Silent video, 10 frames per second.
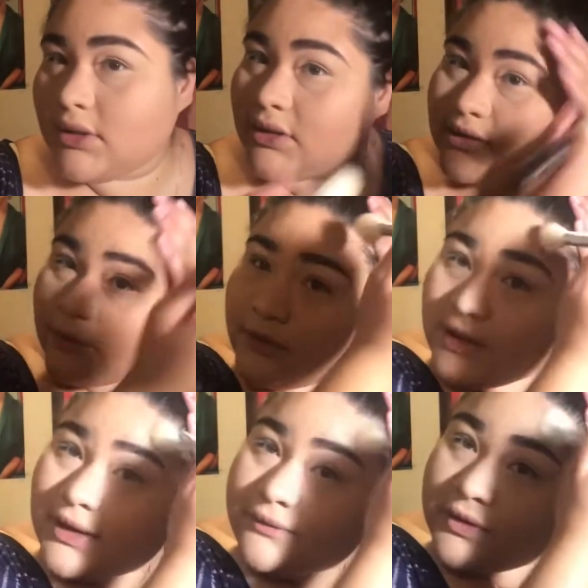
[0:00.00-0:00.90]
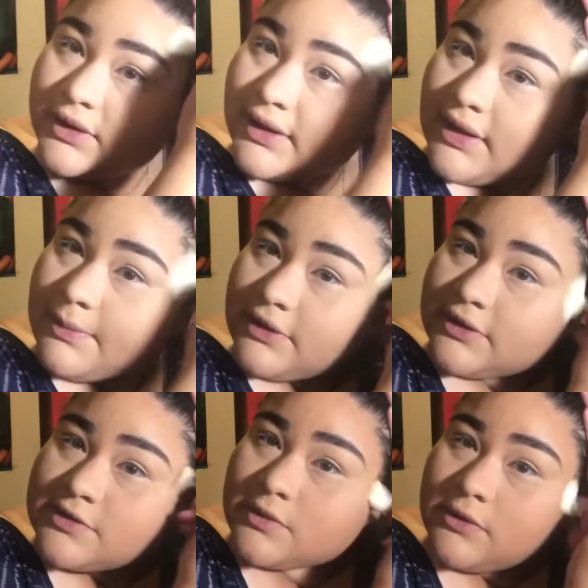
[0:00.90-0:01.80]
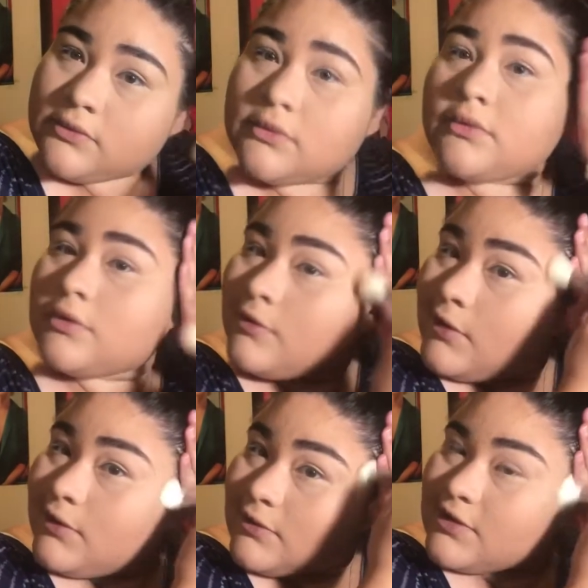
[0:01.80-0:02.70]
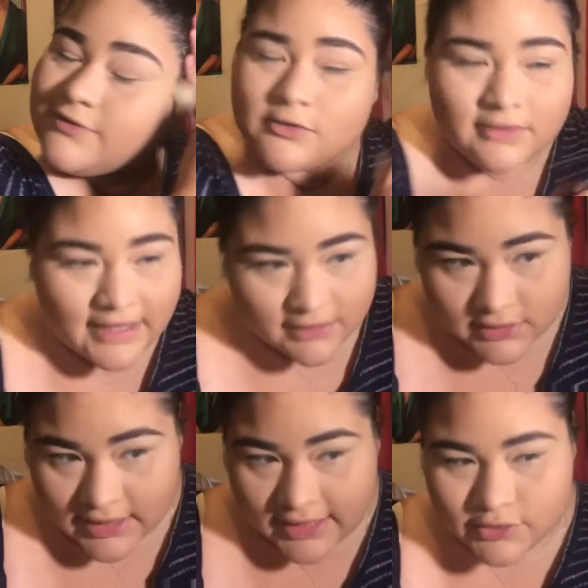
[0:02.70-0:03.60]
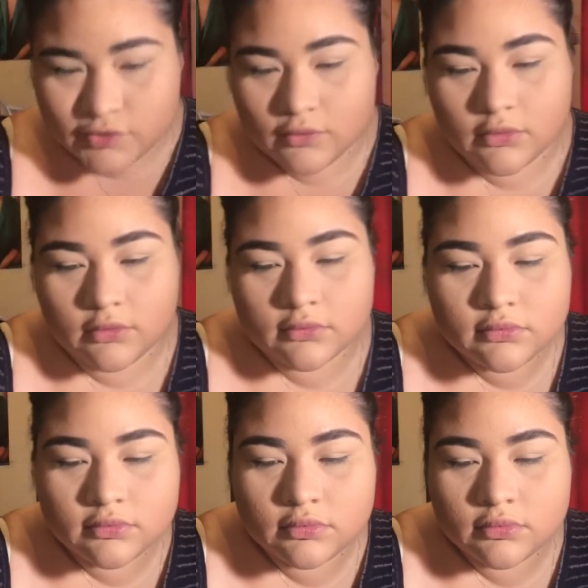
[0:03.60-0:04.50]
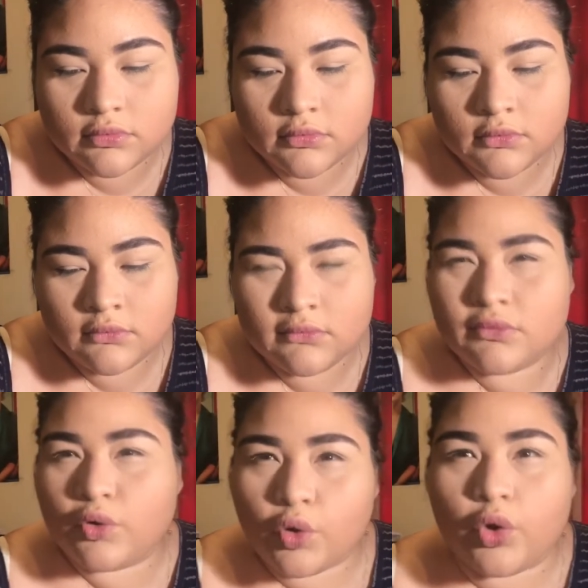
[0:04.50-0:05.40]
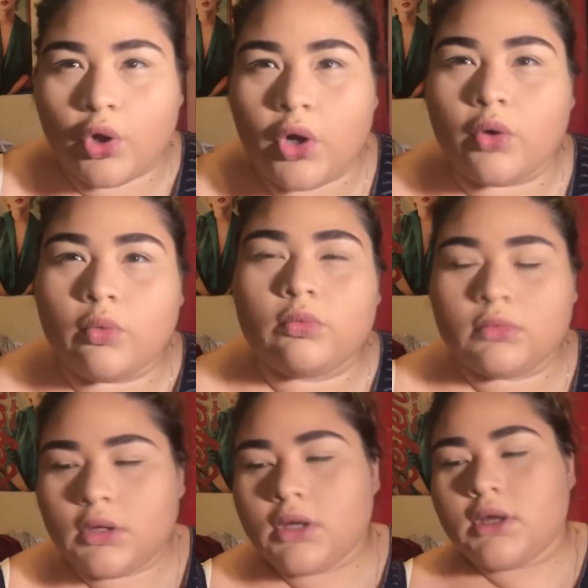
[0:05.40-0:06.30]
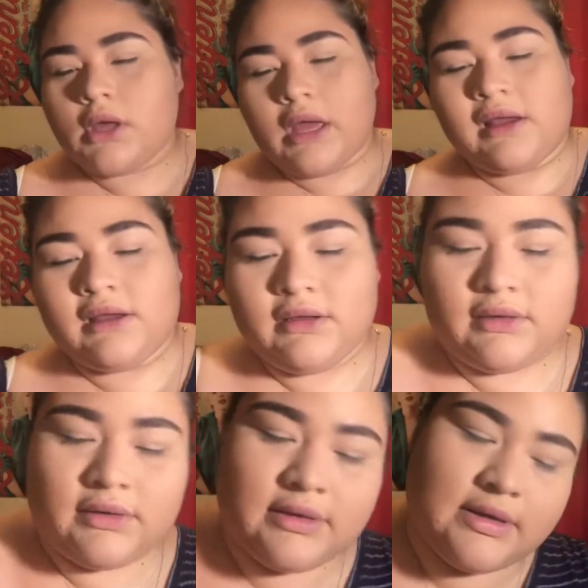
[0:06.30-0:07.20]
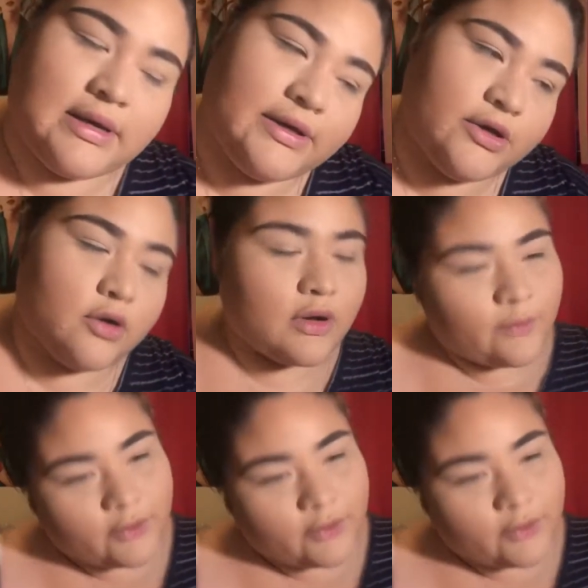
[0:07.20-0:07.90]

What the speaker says: Because the one thing I really like about this one, gives you that natural glow. I know I